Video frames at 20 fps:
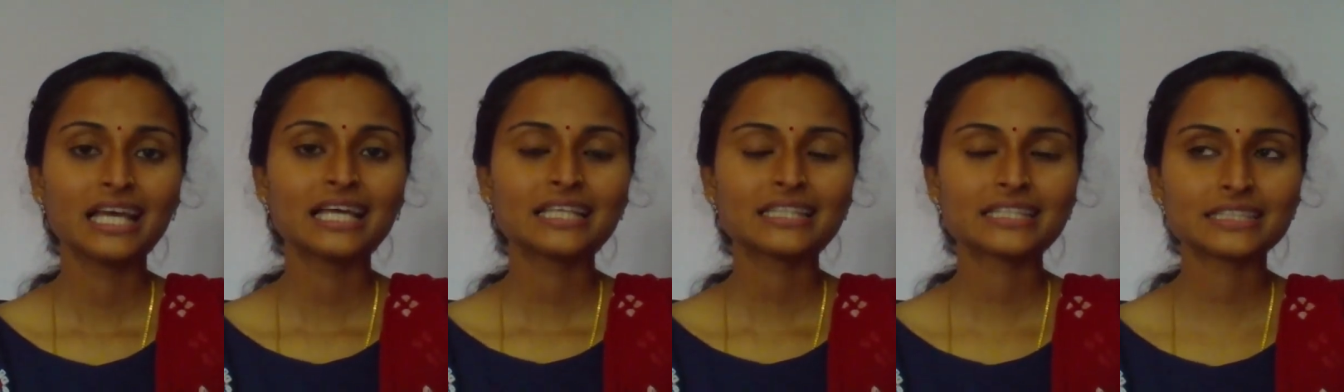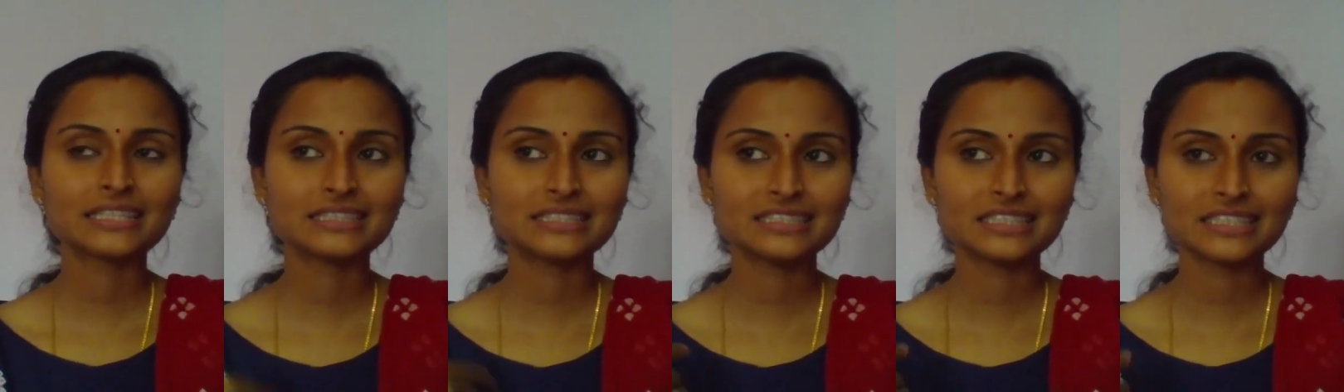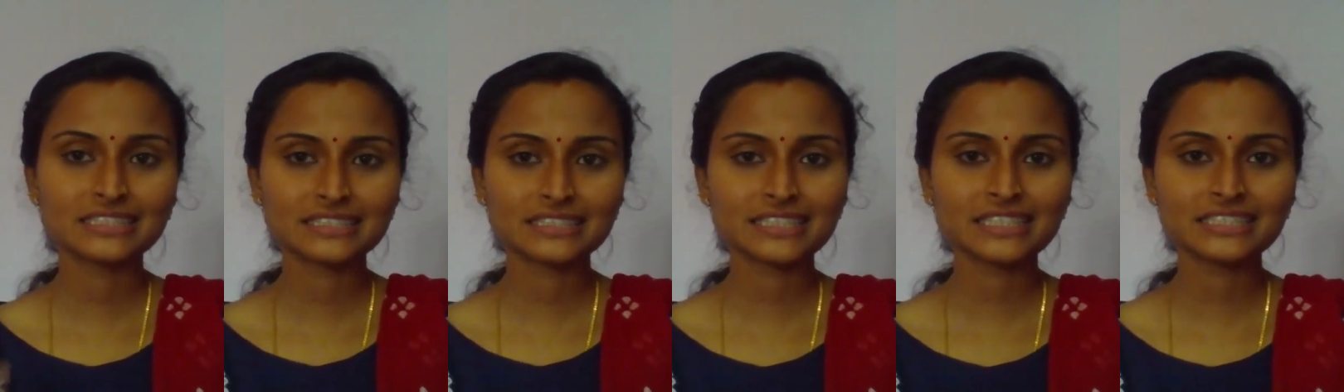the
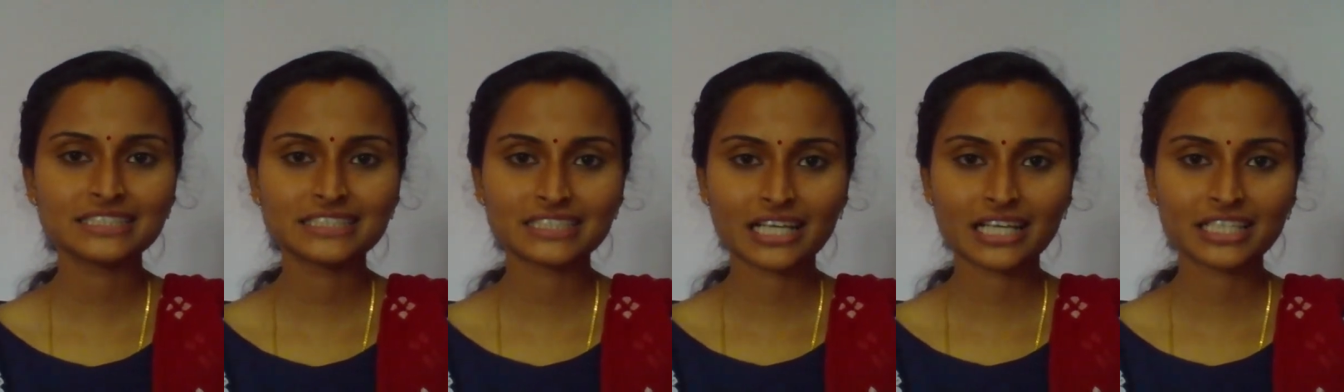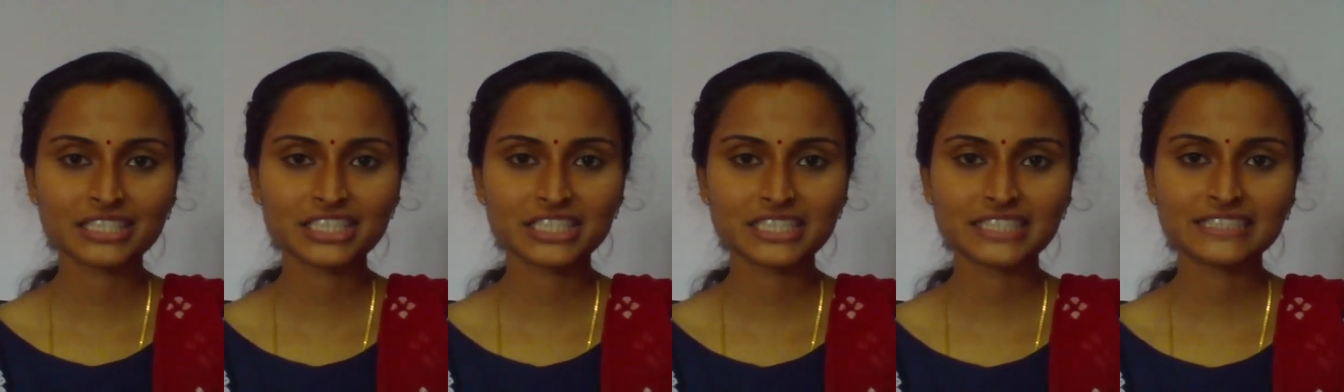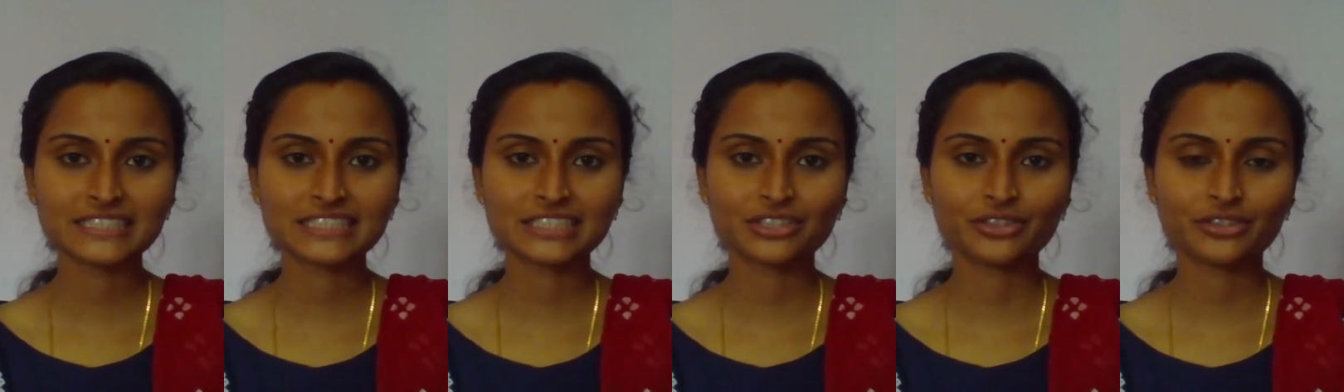GST charged is
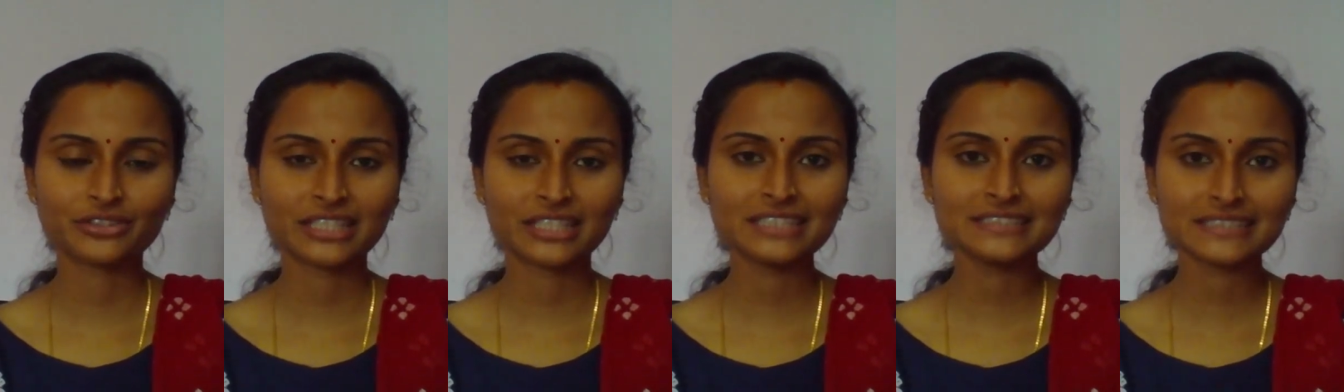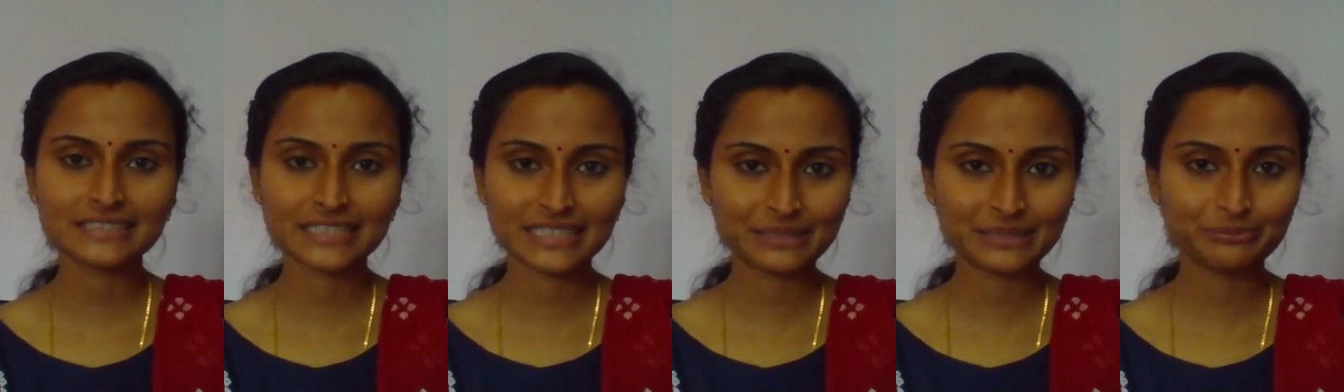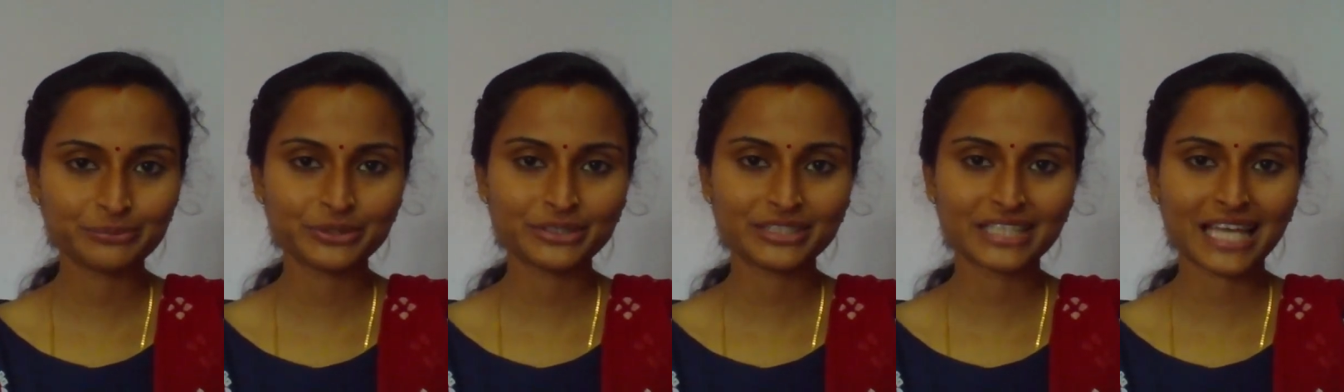known as
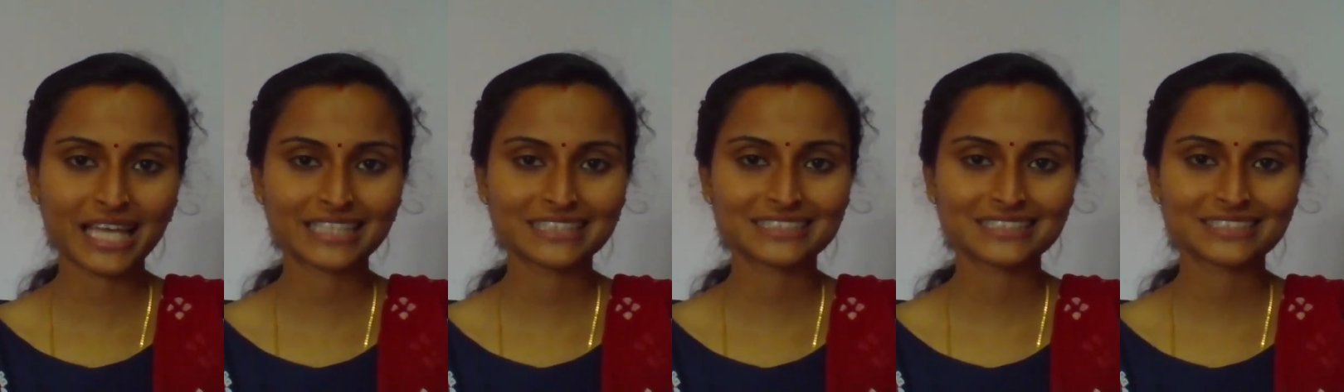input tax.